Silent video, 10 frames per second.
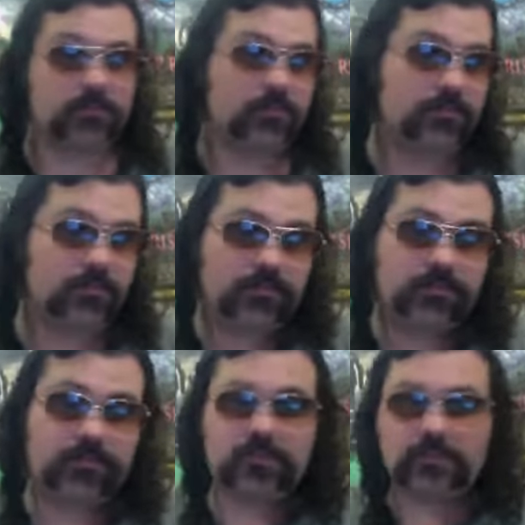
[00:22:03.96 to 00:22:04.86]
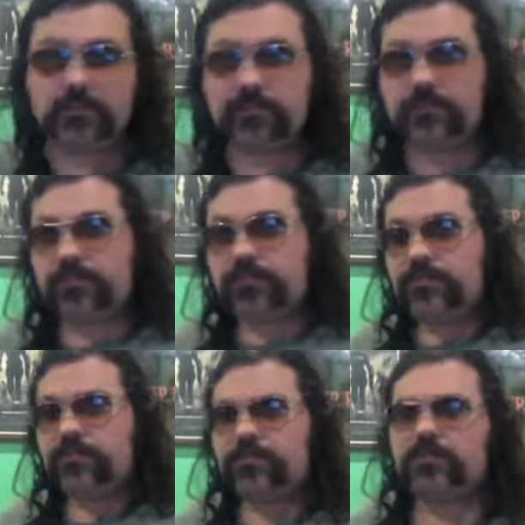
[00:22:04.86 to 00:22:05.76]

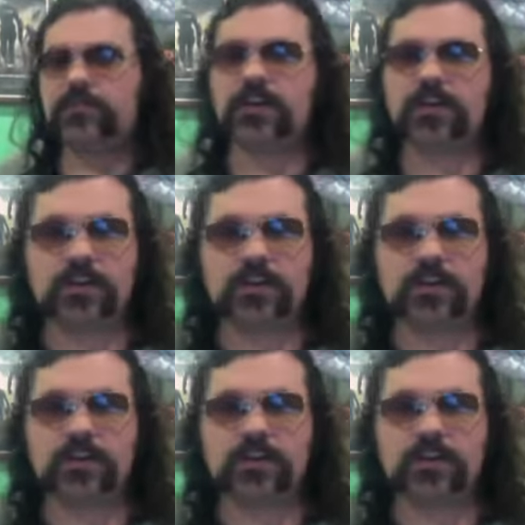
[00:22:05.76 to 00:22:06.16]
Nobody speaks.